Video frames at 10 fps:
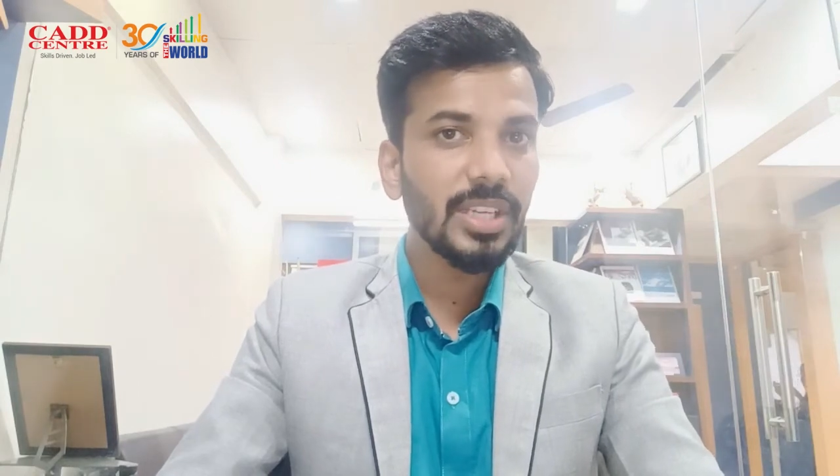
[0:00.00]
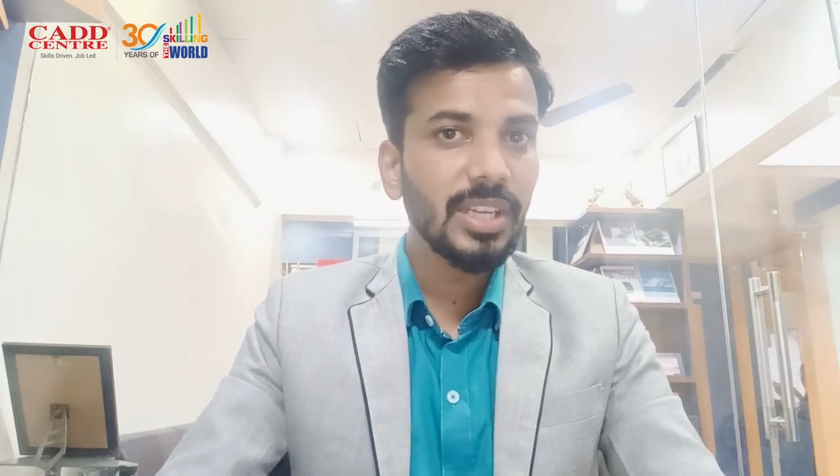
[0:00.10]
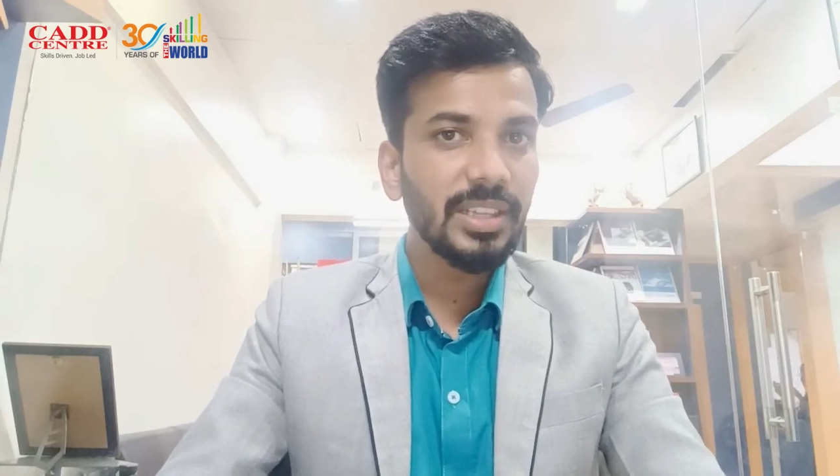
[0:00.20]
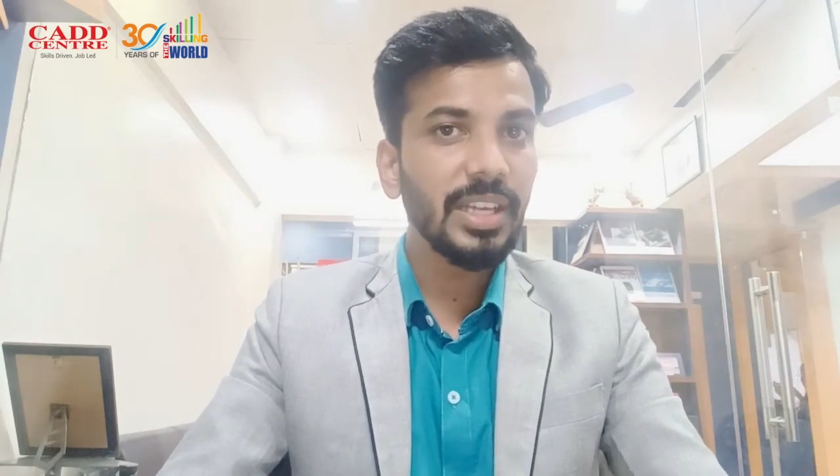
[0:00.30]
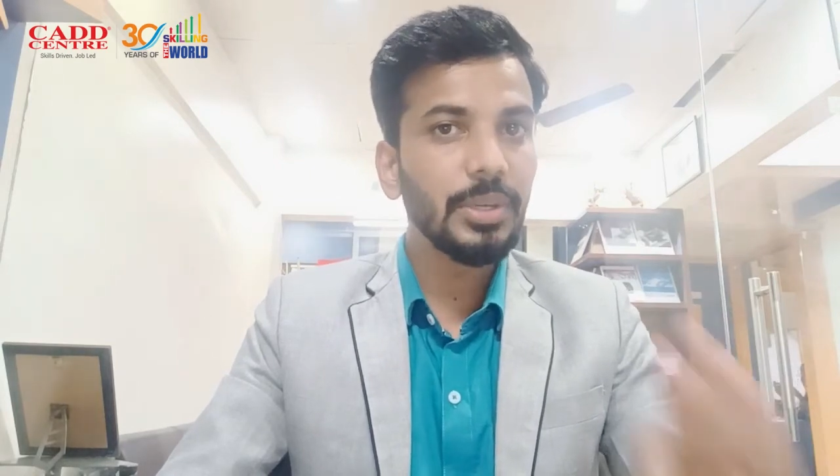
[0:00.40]

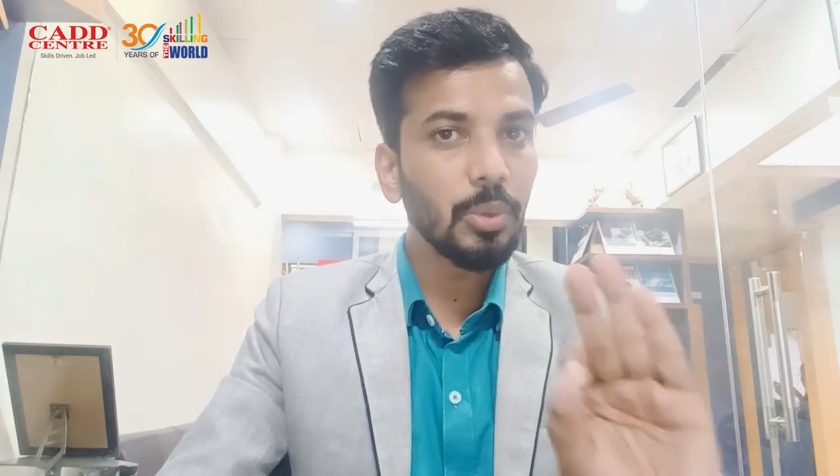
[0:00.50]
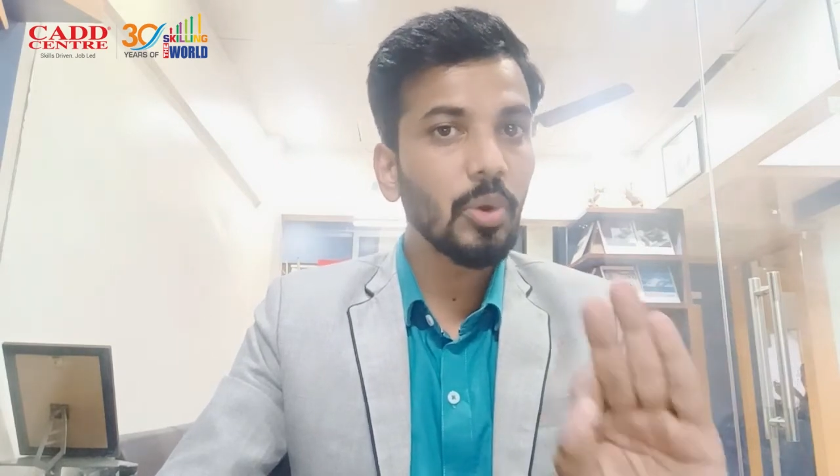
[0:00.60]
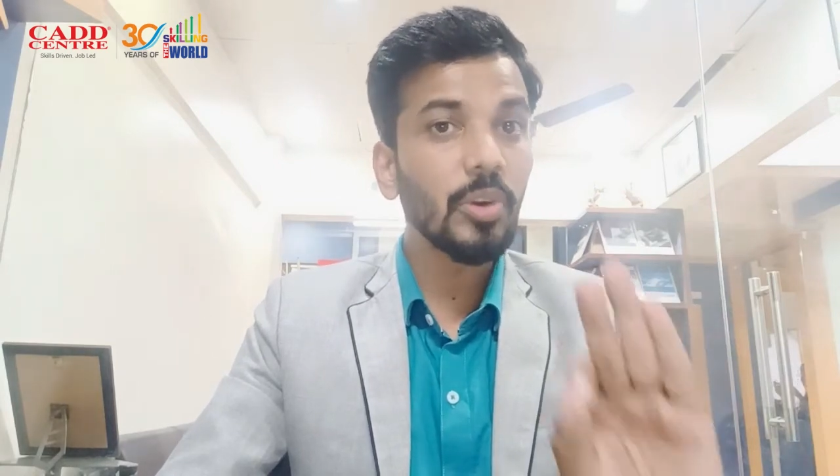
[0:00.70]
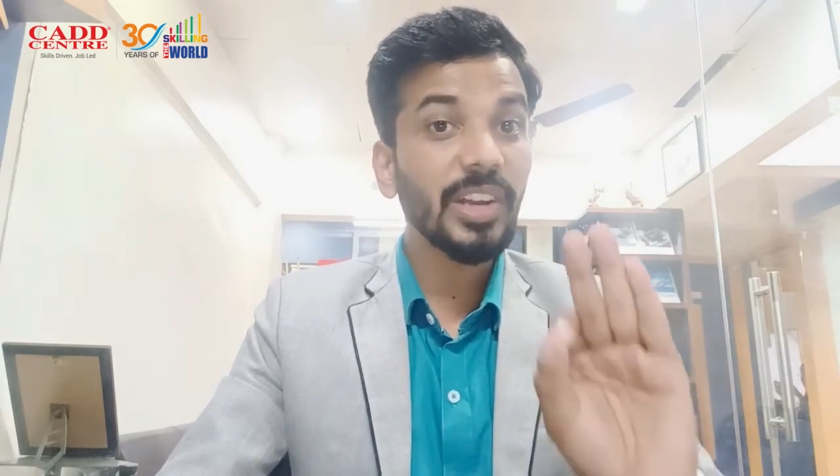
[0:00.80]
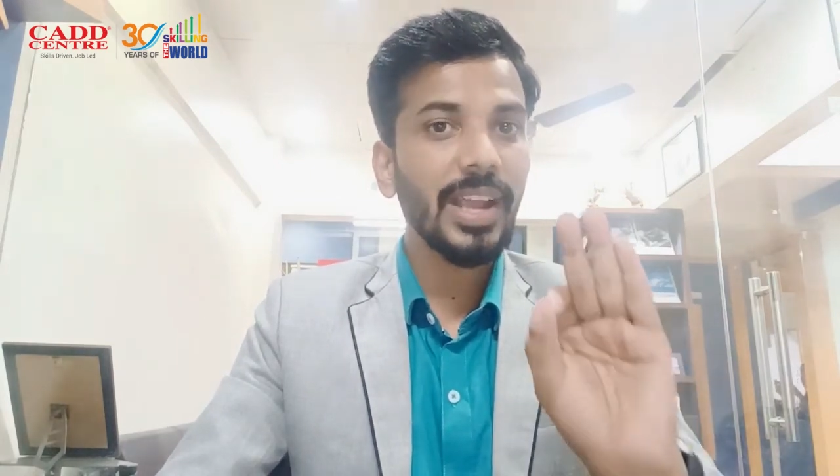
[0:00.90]
they do
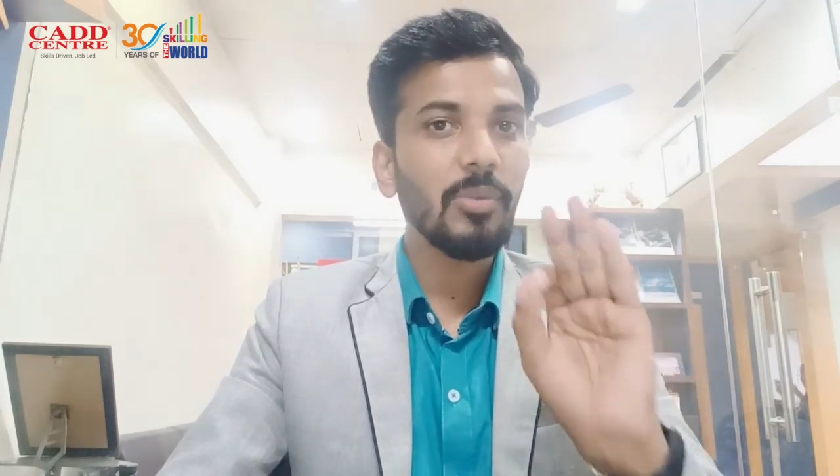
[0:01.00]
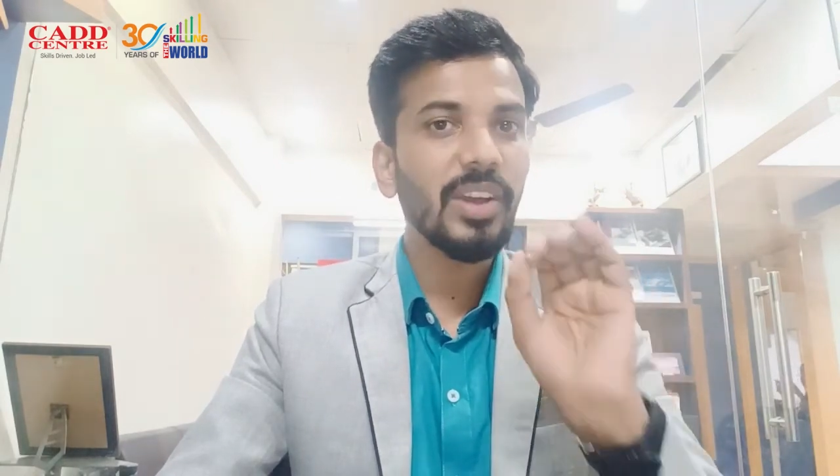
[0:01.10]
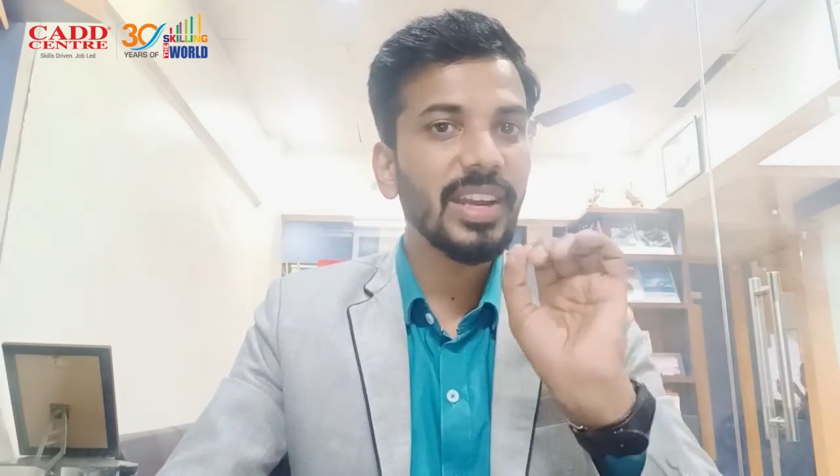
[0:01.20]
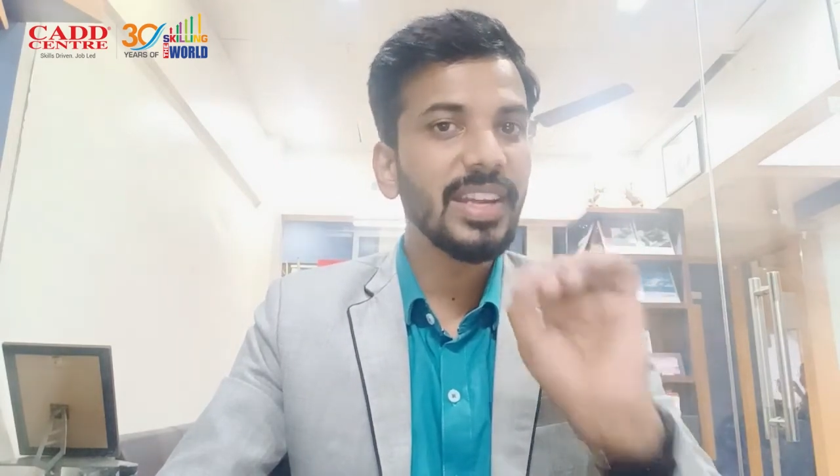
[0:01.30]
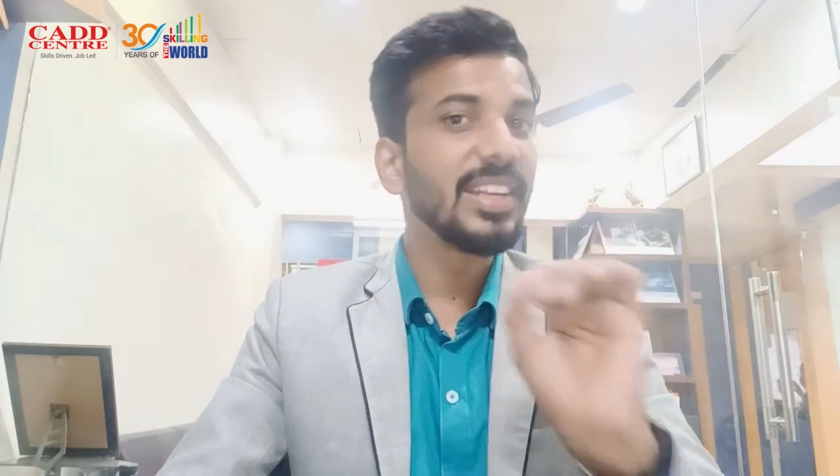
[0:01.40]
not acquire
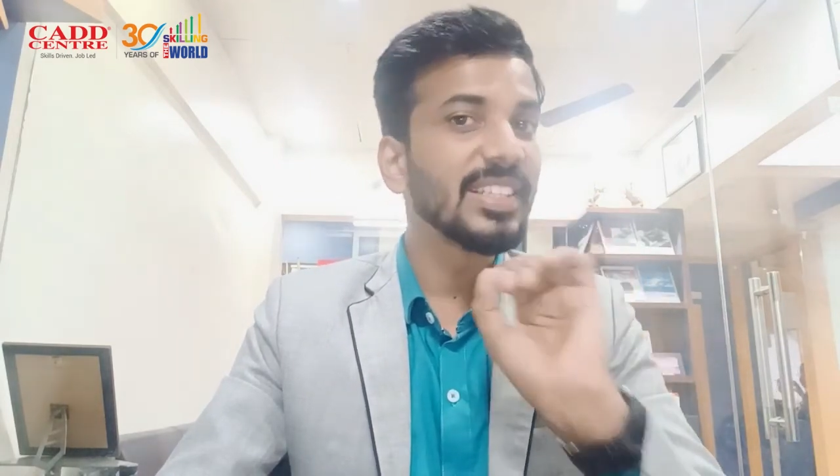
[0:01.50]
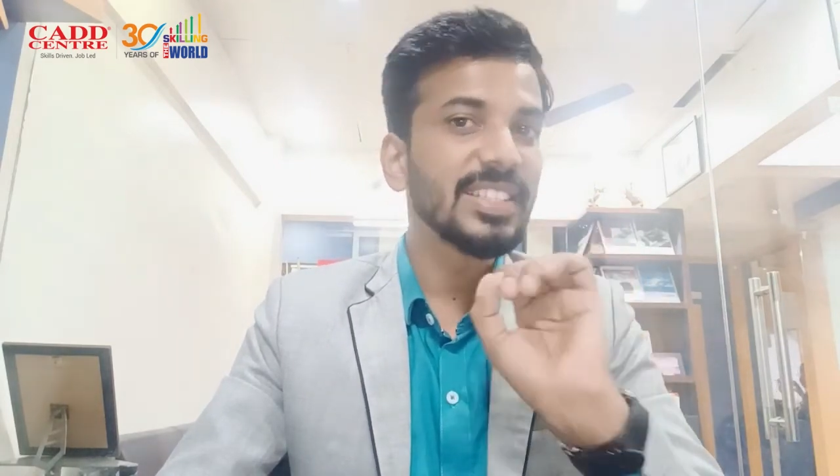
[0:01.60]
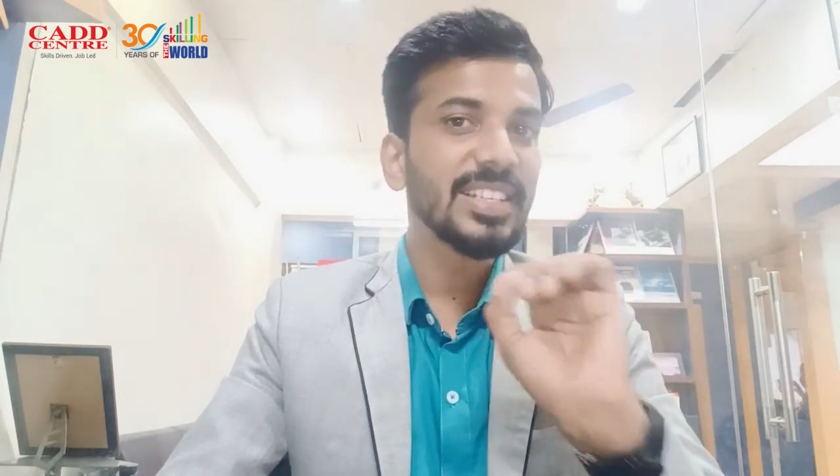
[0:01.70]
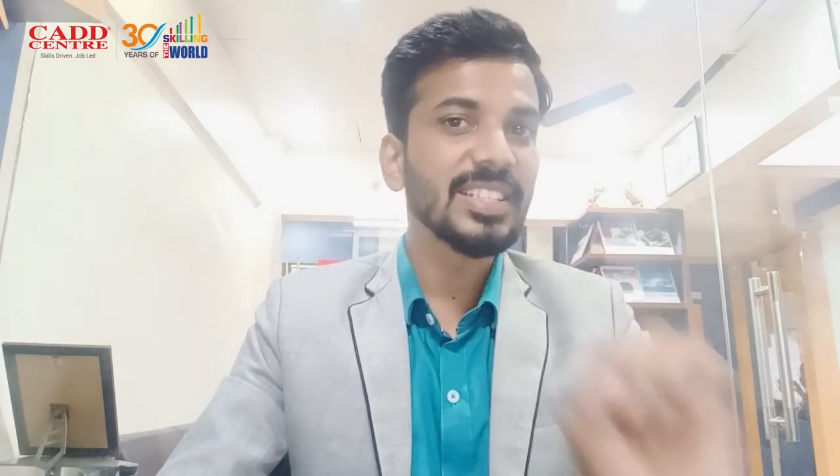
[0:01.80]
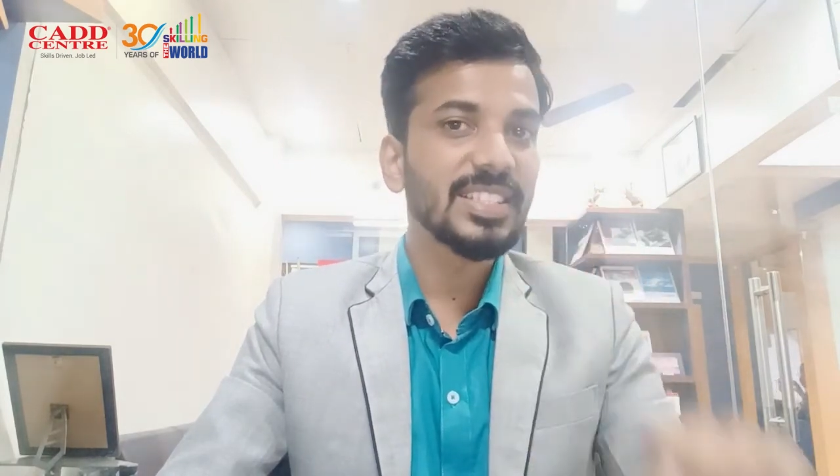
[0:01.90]

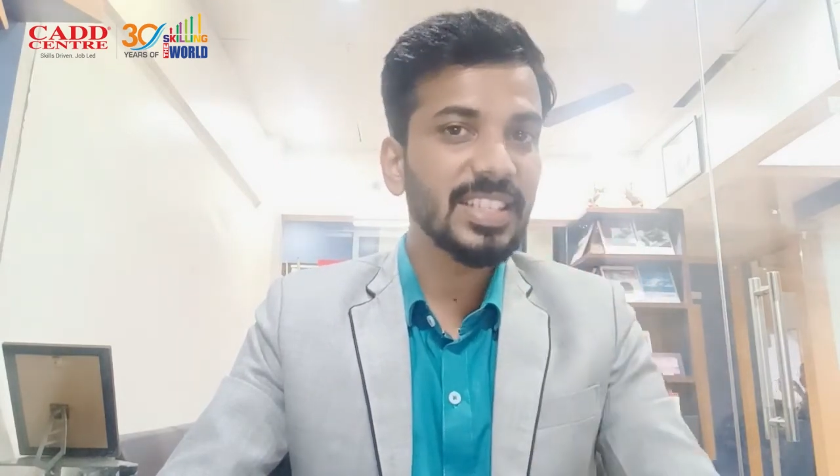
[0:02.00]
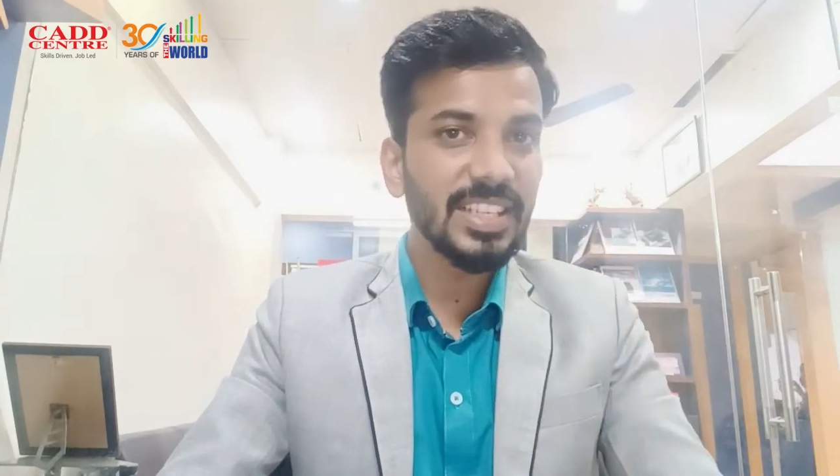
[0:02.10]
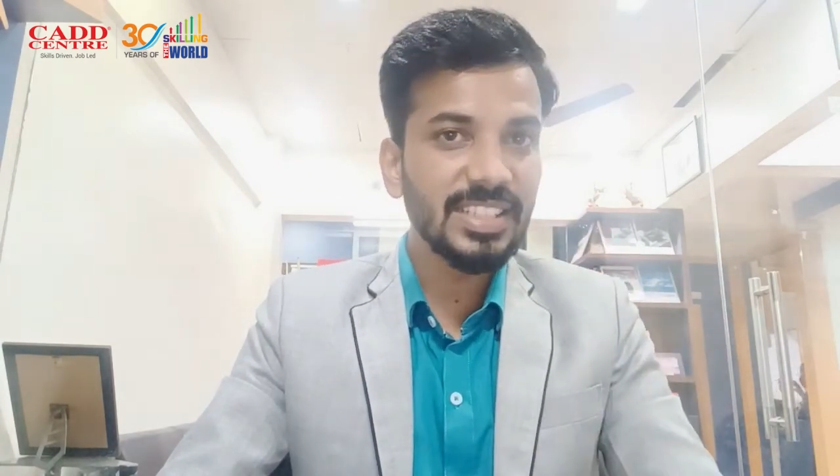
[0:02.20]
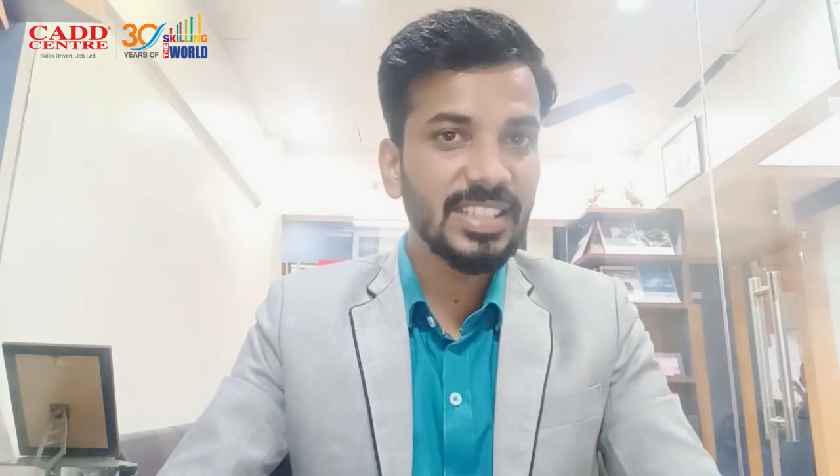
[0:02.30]
industrial skills.